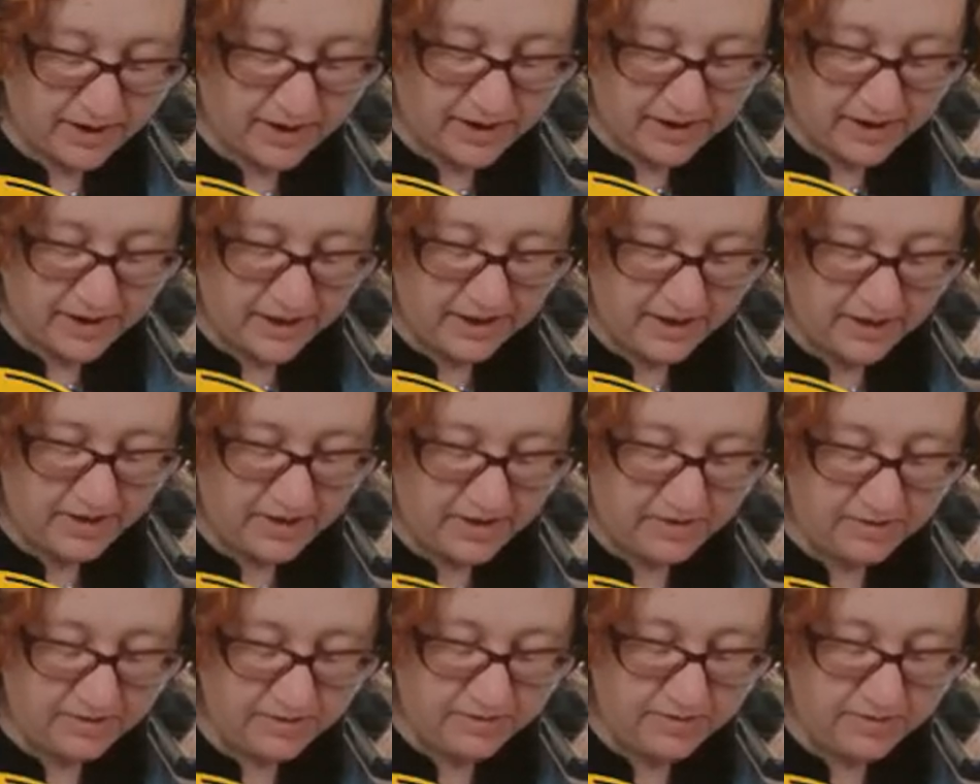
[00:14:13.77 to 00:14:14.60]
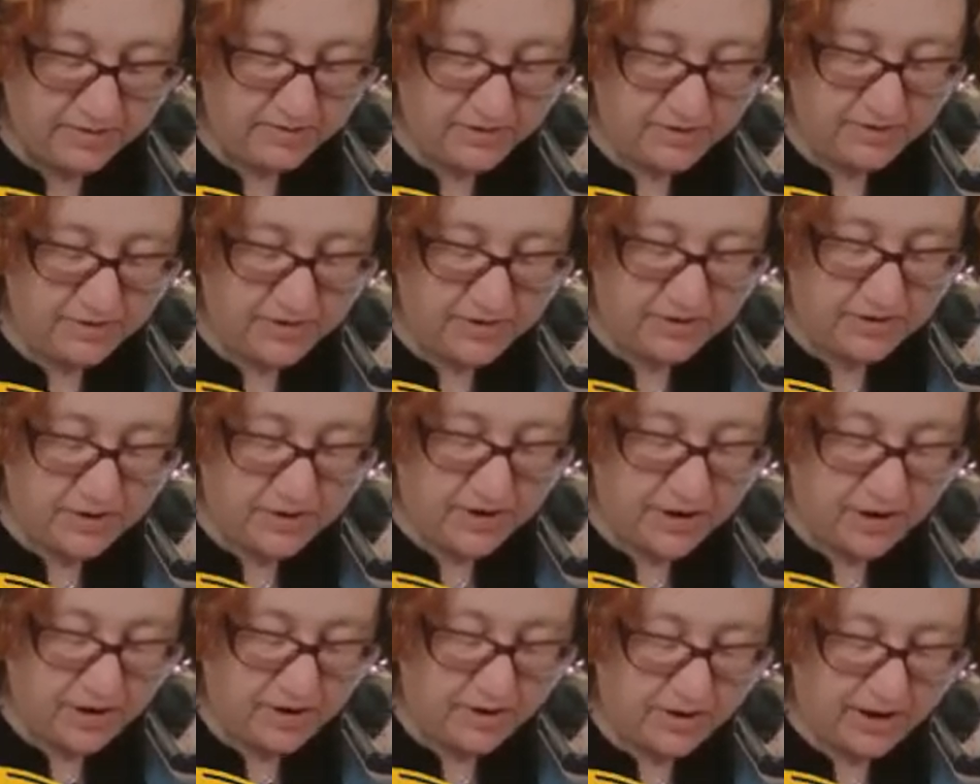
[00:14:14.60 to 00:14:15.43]
in here.
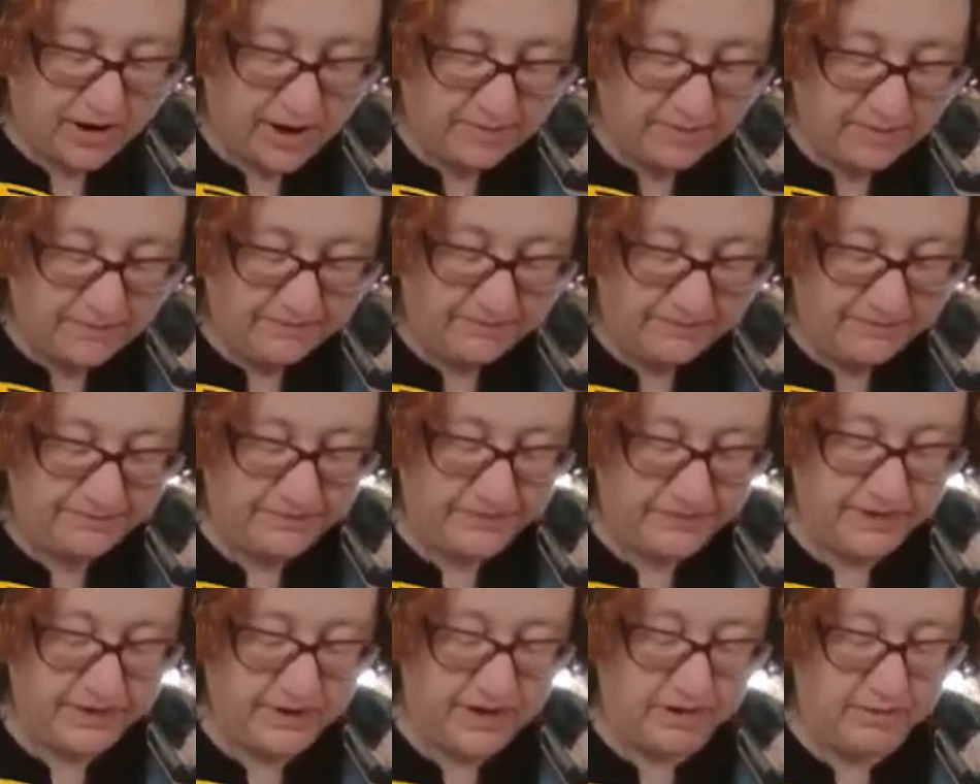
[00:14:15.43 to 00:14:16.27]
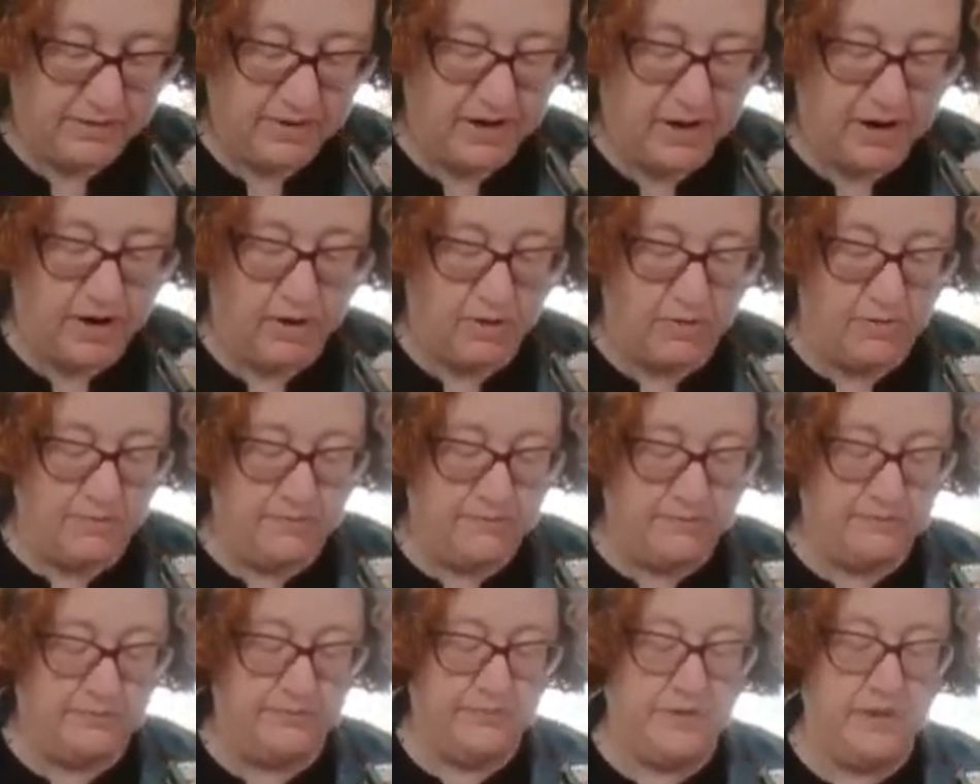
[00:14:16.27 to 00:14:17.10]
All right. There we go.
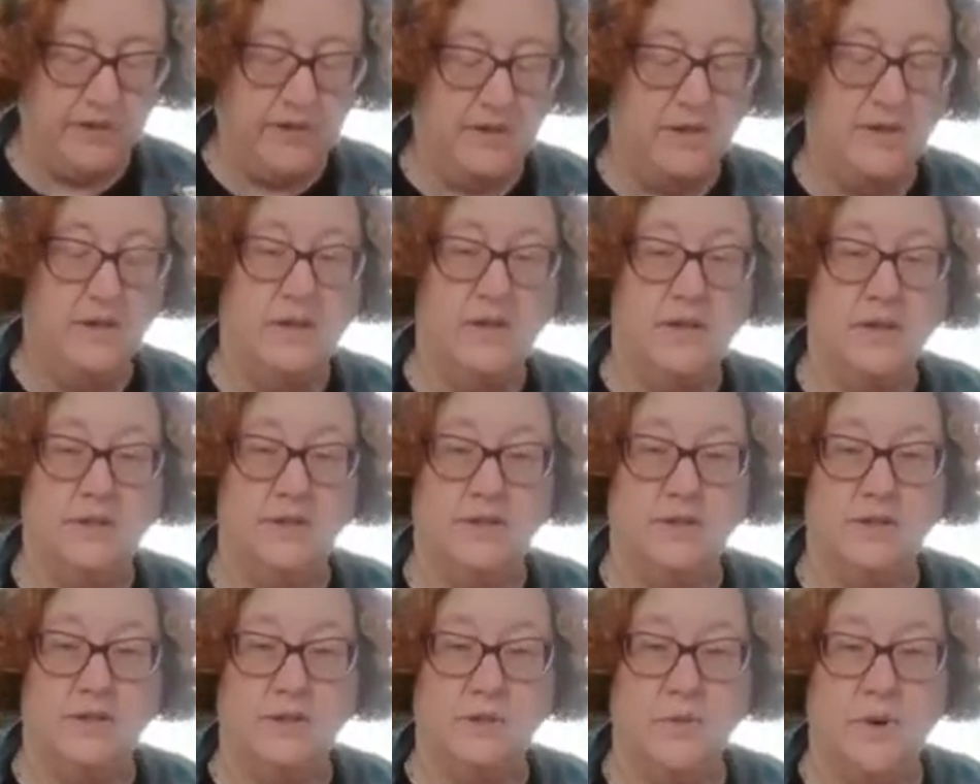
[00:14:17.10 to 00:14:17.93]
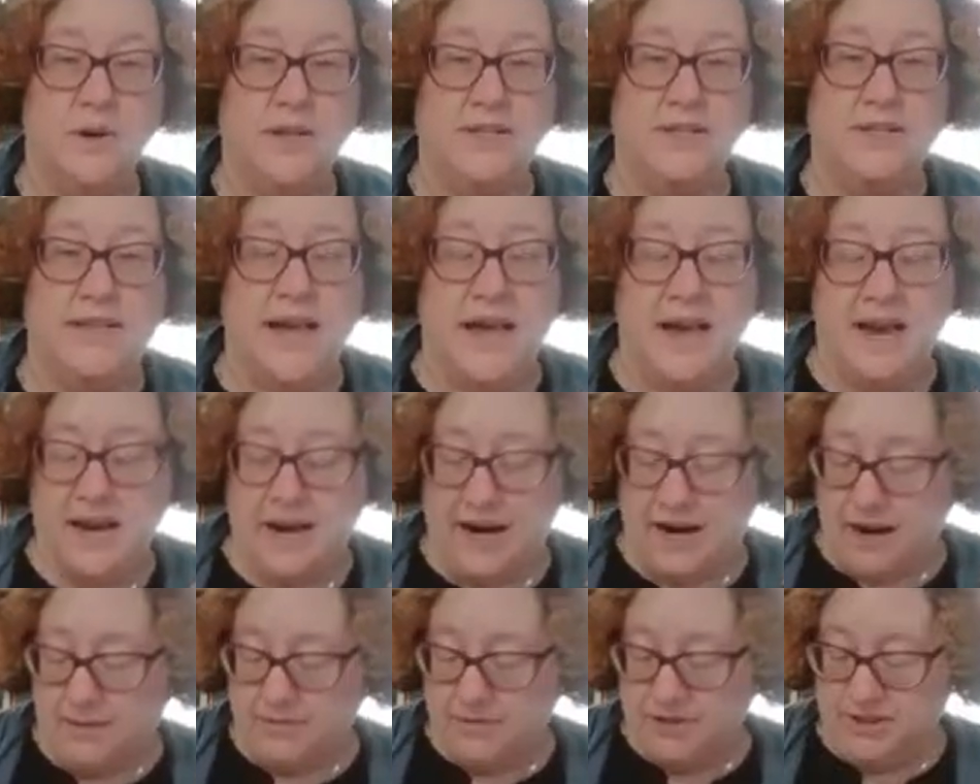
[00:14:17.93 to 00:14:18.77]
So there's one side,
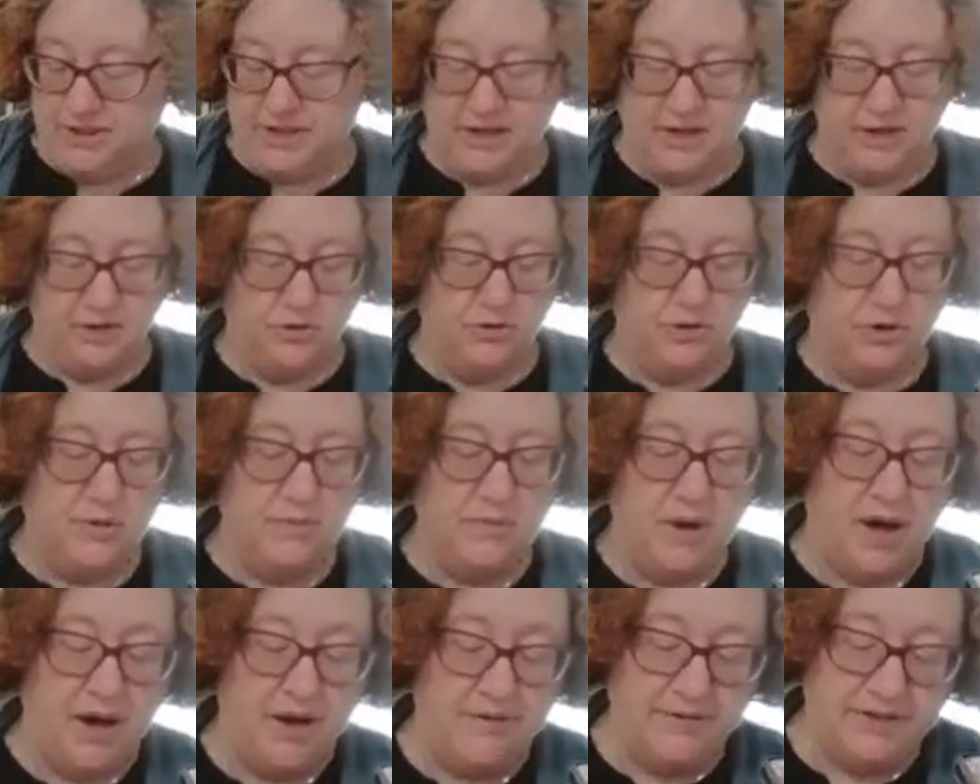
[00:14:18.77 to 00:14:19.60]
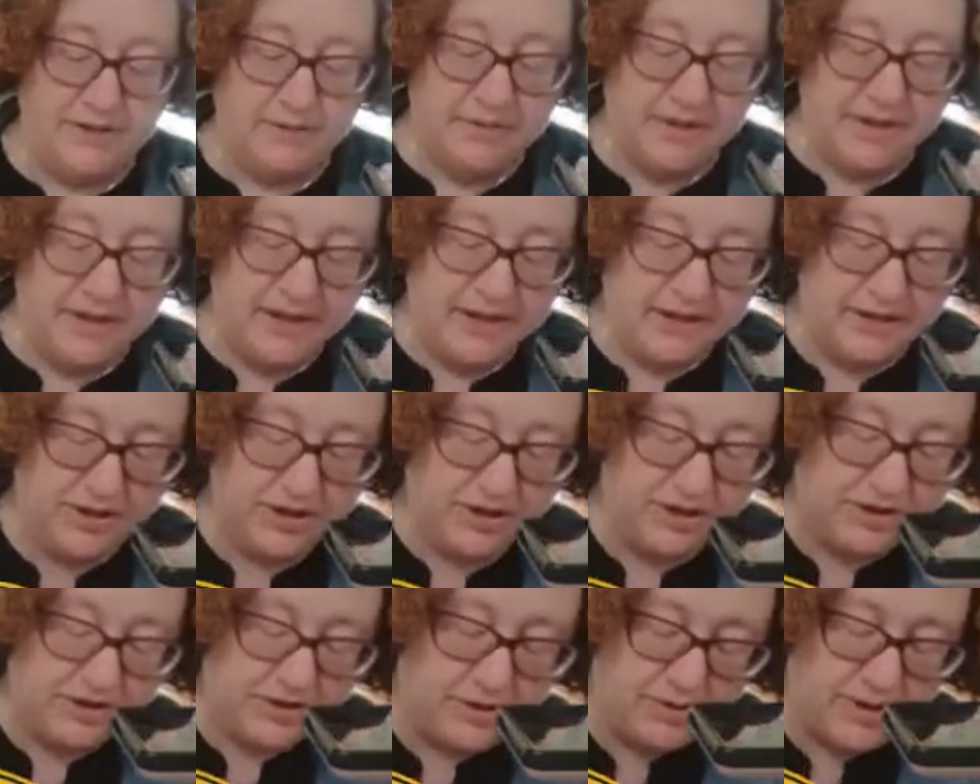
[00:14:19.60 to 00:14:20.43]
and I'm just going to trim off some of these
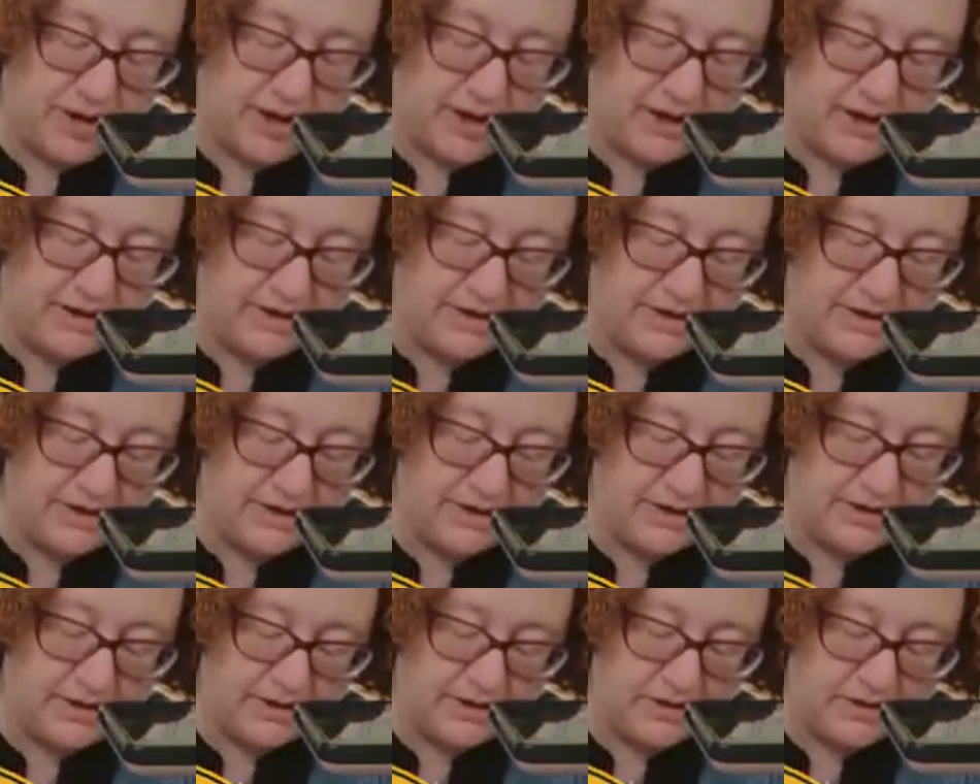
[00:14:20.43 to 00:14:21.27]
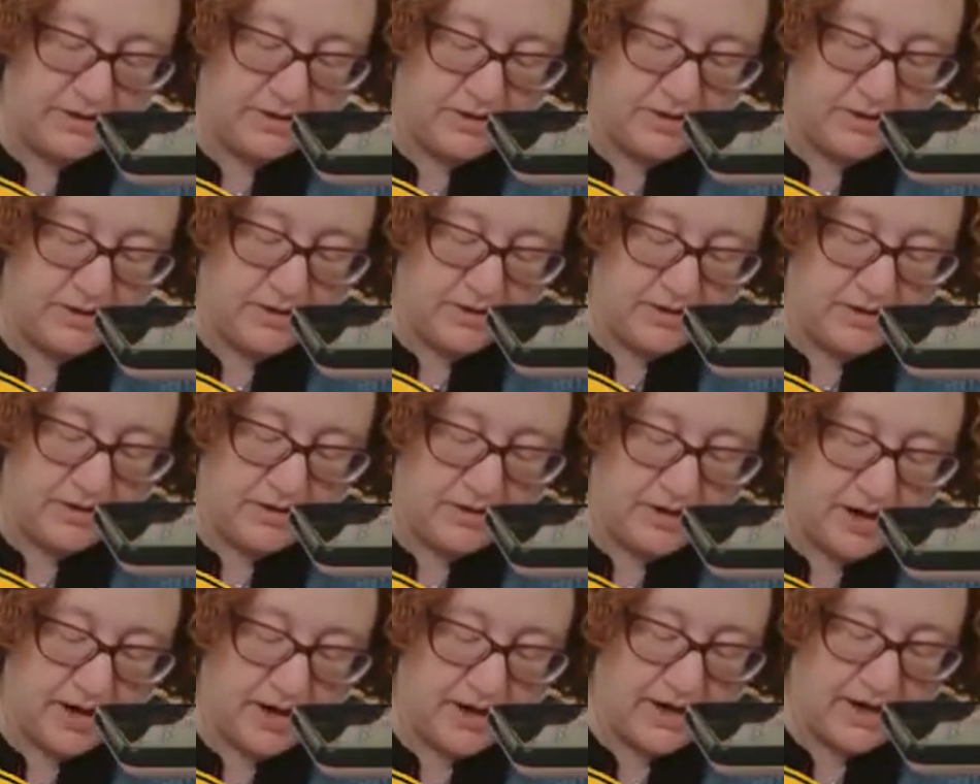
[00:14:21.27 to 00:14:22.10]
just so that
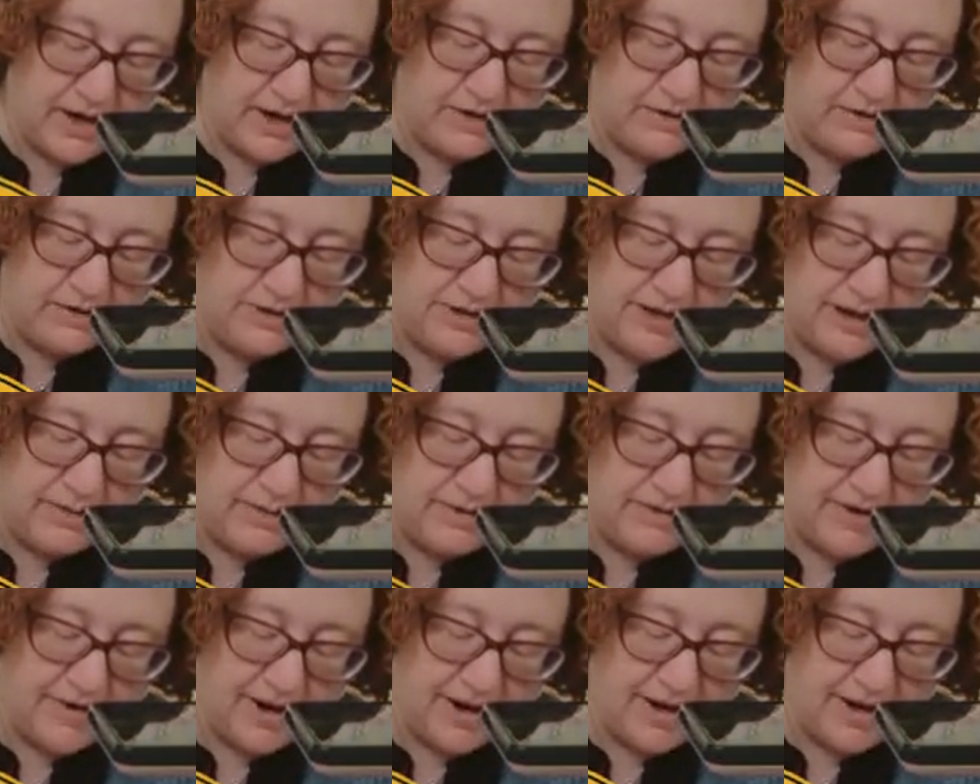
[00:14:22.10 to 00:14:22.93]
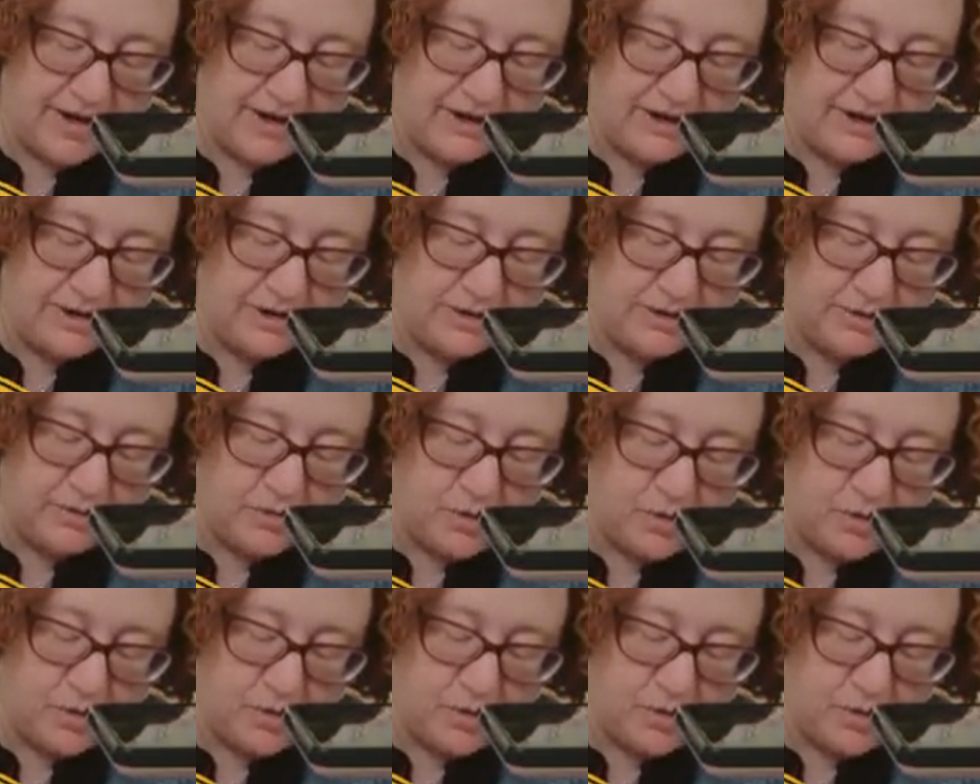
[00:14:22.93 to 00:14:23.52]
I can use them if I need to,